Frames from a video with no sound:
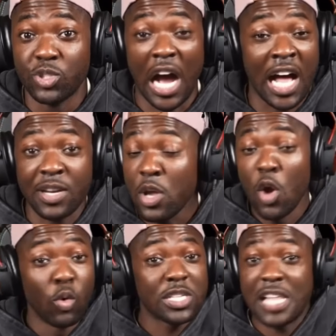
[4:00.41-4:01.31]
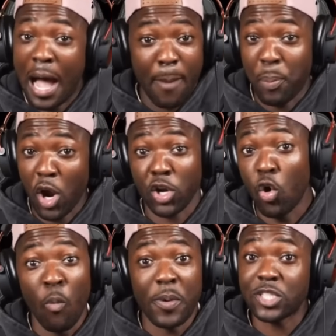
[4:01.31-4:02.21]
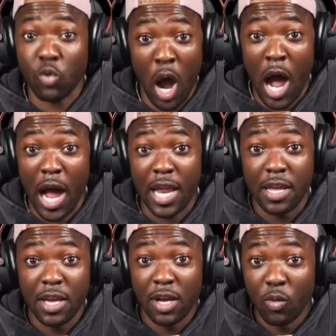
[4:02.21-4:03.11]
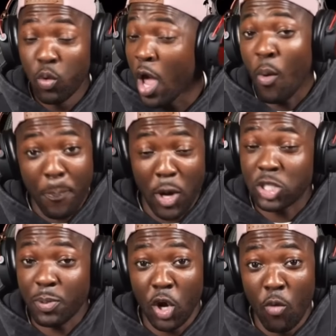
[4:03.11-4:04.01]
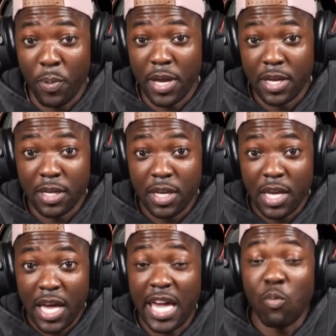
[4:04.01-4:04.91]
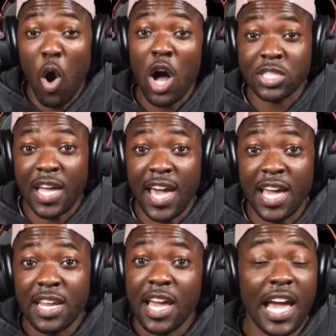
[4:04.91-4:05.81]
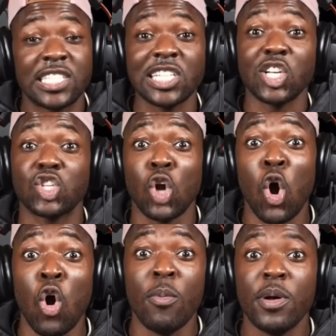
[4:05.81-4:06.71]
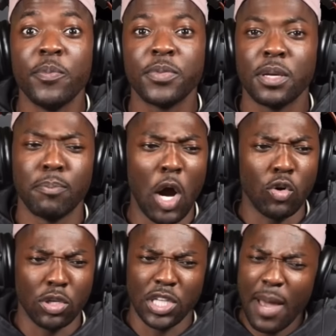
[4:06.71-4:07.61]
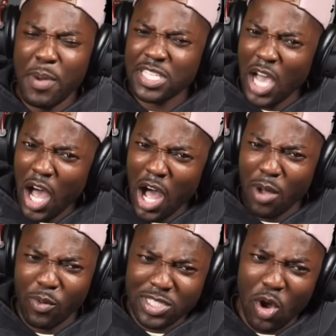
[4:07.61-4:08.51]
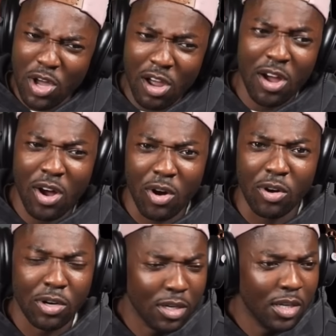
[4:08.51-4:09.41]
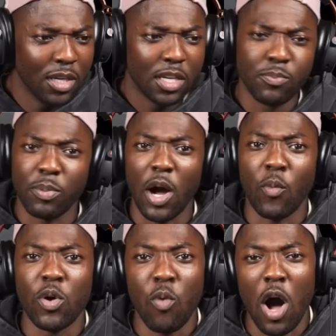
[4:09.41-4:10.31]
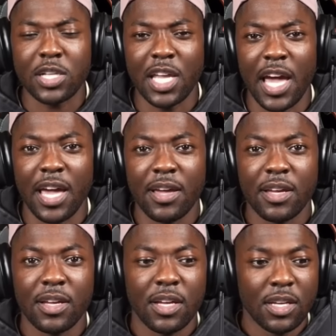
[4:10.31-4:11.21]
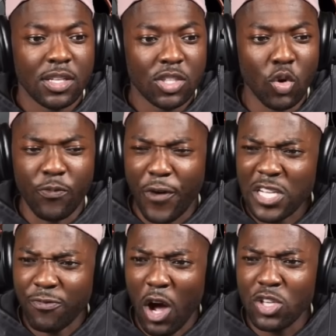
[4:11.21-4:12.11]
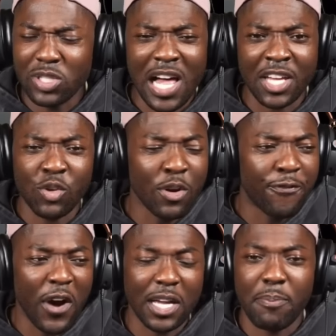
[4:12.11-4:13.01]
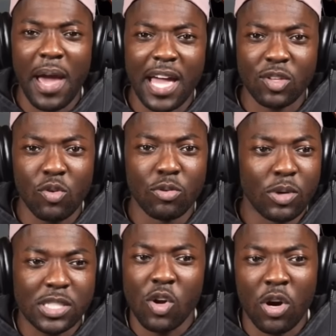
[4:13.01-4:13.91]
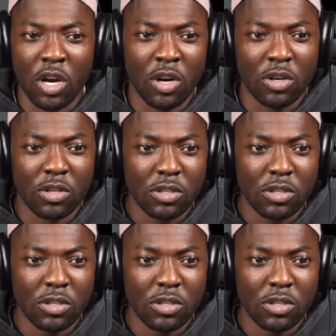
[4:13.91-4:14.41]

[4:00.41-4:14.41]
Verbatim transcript: John was not a part of the hooping squad. We were supposed to be hooping. He walked in and just assumed, bro. Let me talk. What's going on? Bro, uh, we walked in. You first of all, you sound like you're in a fucking bathroom. Yeah. What's going on?